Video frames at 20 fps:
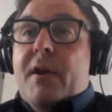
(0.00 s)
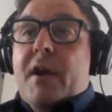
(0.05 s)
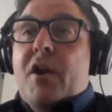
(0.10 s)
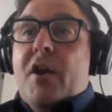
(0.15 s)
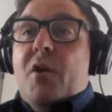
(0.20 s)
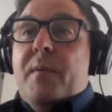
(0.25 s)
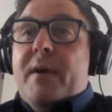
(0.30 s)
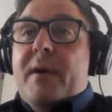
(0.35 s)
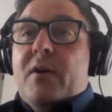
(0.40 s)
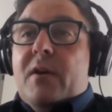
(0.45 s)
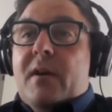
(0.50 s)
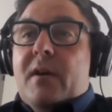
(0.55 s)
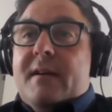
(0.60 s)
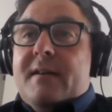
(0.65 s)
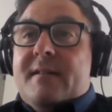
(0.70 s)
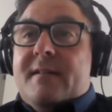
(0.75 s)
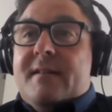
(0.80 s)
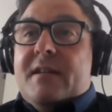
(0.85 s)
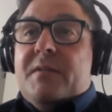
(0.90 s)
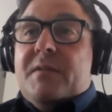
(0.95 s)
And I know we got like
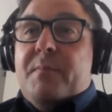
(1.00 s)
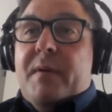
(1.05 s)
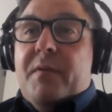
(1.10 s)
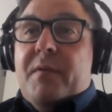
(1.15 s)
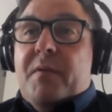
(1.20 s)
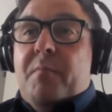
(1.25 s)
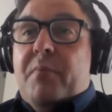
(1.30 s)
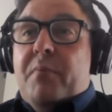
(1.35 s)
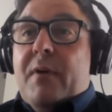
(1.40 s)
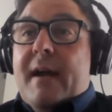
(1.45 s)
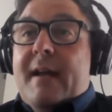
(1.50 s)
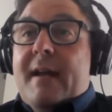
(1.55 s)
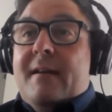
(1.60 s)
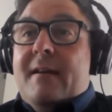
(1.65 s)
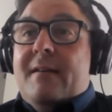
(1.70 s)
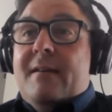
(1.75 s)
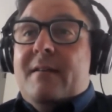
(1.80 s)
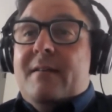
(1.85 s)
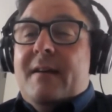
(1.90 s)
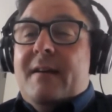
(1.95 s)
a 6-month
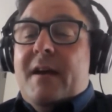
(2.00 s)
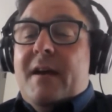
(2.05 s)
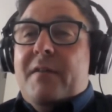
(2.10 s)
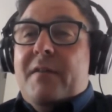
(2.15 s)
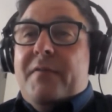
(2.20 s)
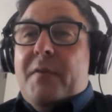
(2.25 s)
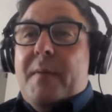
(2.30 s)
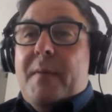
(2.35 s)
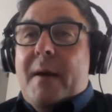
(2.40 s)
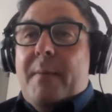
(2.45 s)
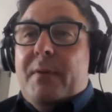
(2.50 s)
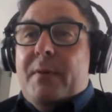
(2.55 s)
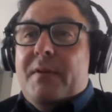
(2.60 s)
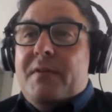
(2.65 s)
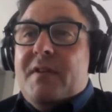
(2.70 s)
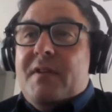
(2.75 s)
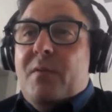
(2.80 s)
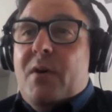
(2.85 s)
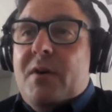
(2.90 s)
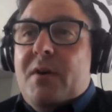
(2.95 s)
break from Apple,
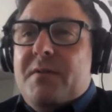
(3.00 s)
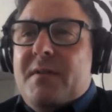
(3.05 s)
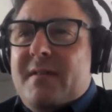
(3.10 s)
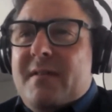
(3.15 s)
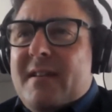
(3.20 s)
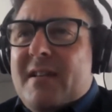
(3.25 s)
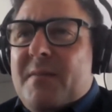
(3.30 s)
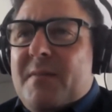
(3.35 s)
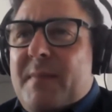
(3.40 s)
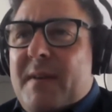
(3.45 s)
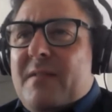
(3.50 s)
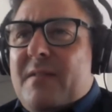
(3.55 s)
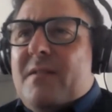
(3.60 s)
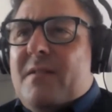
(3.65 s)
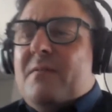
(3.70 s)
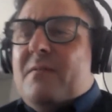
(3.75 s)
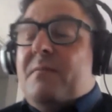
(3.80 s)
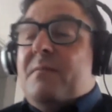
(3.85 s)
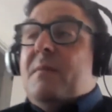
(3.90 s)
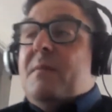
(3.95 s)
as it were. Is it 6
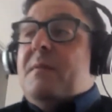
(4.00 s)
months?